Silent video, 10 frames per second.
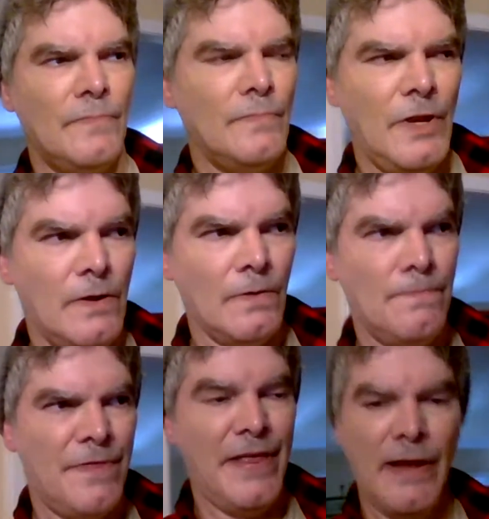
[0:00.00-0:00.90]

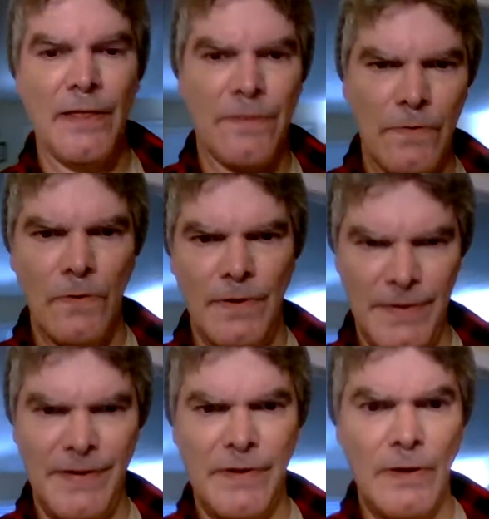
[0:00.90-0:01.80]
think it through. Is
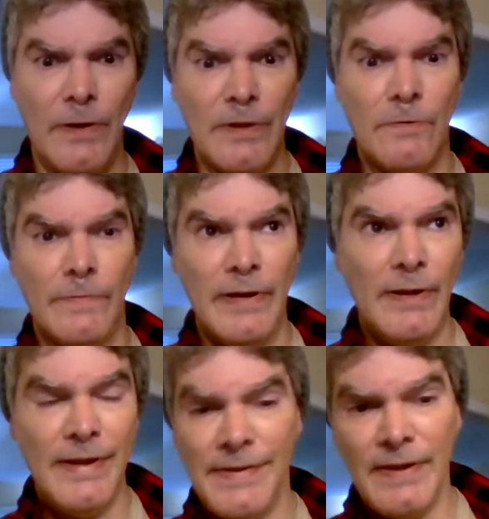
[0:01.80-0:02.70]
this going to look
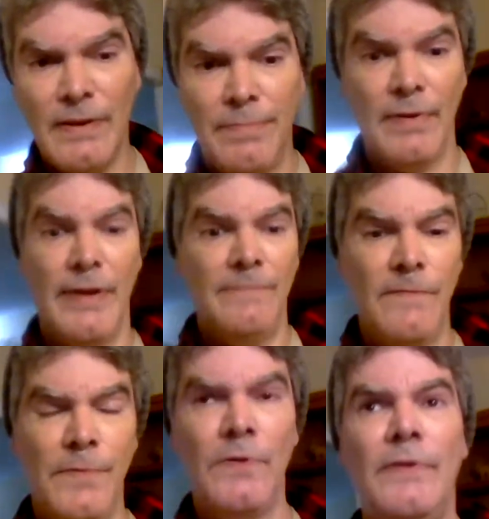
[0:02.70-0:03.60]
realistic,
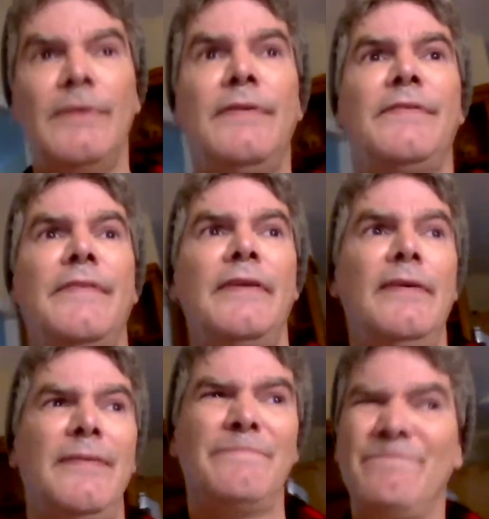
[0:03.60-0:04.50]
believable? It's
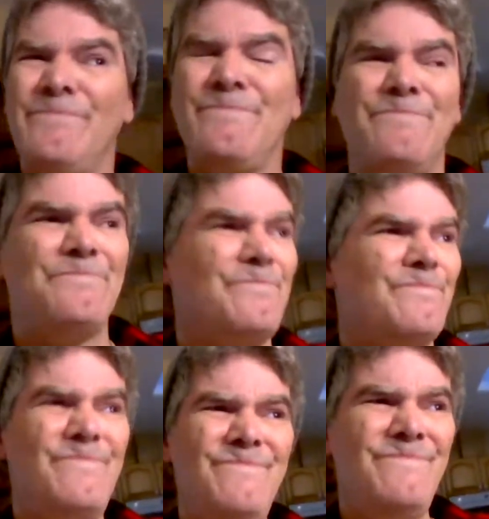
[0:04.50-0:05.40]
like,
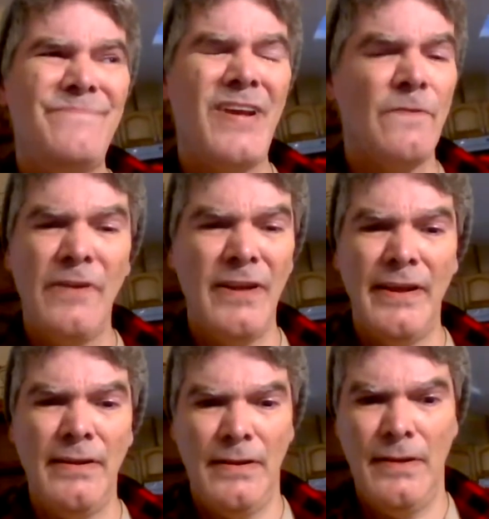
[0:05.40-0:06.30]
not really.